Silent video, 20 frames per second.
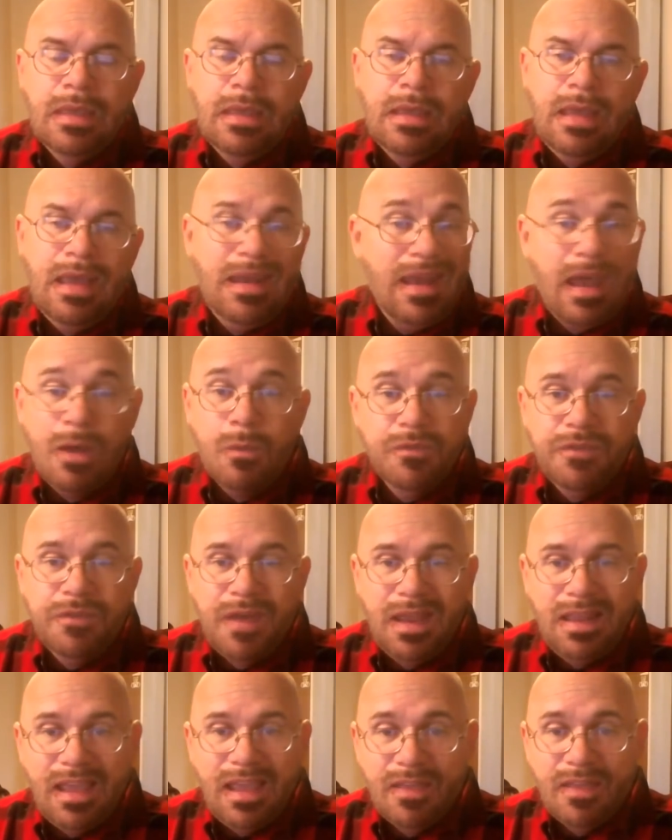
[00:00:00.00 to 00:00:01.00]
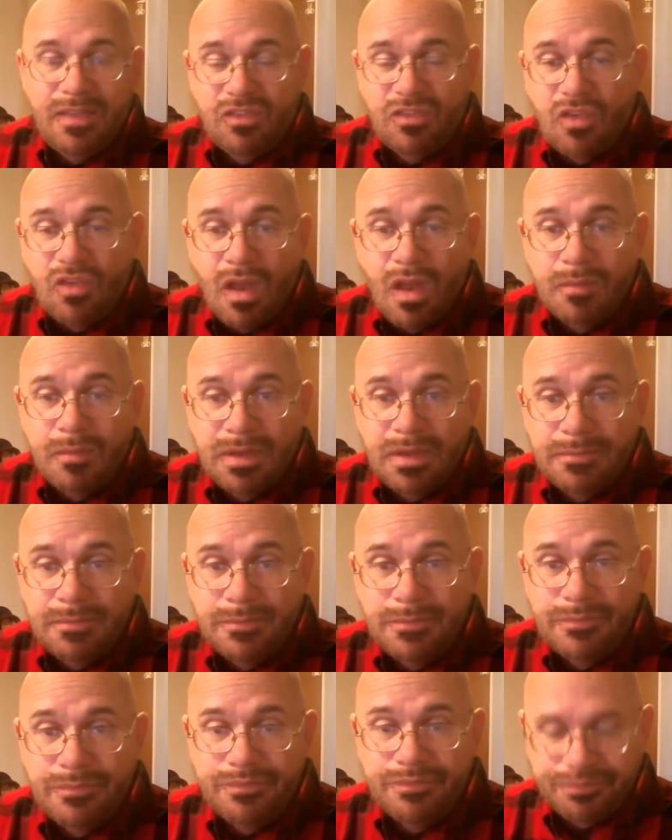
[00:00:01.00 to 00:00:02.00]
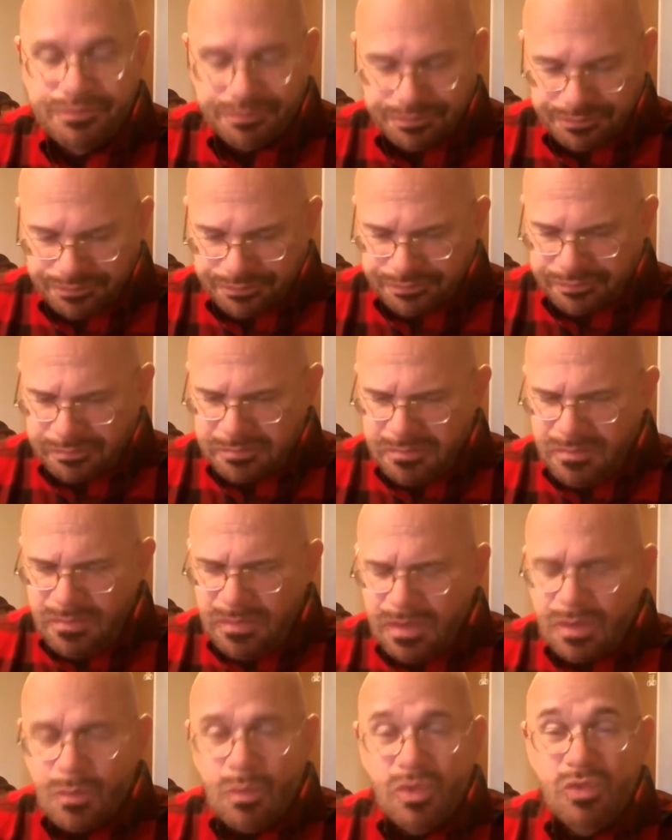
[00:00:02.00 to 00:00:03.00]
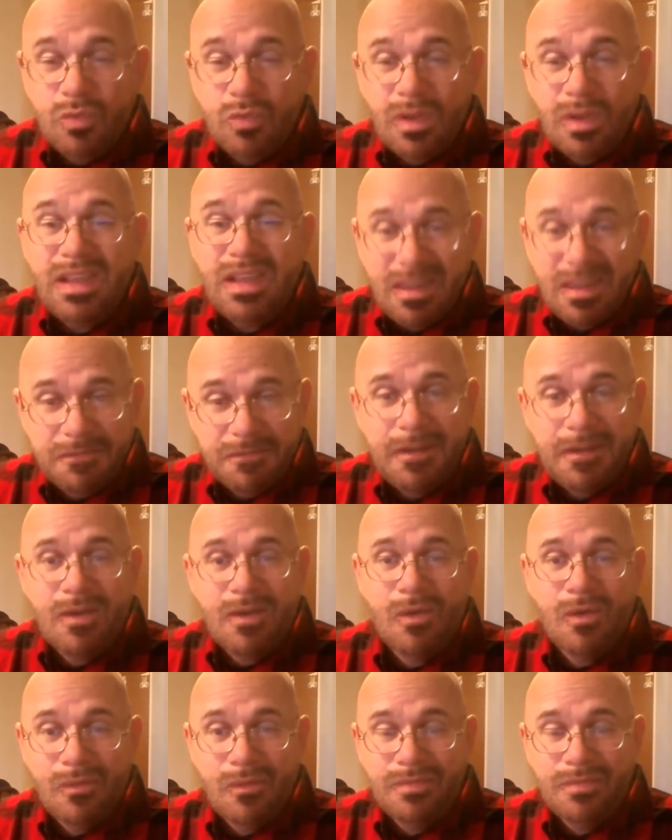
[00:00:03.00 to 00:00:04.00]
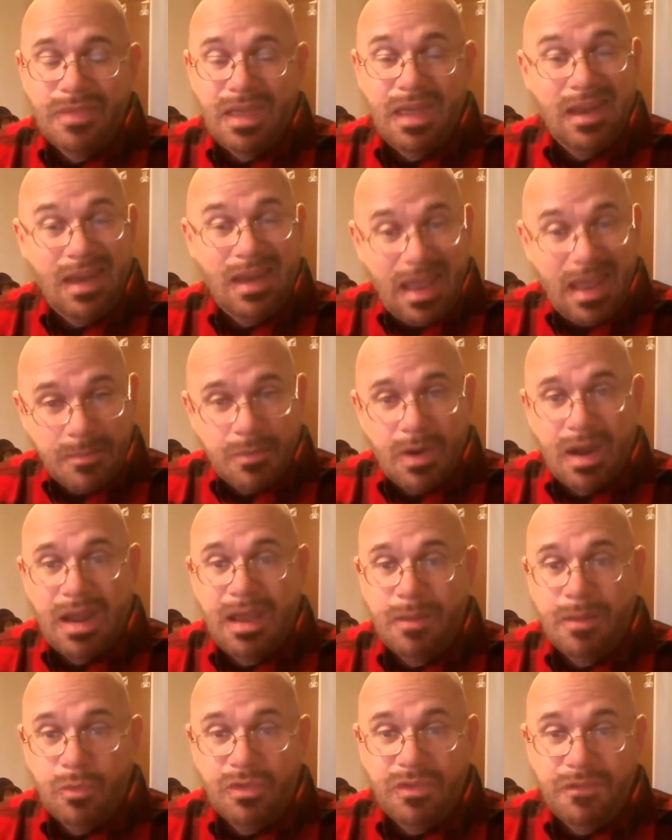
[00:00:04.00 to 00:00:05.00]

And now we're finding out that Solomon was really a pharaoh. and Abraham was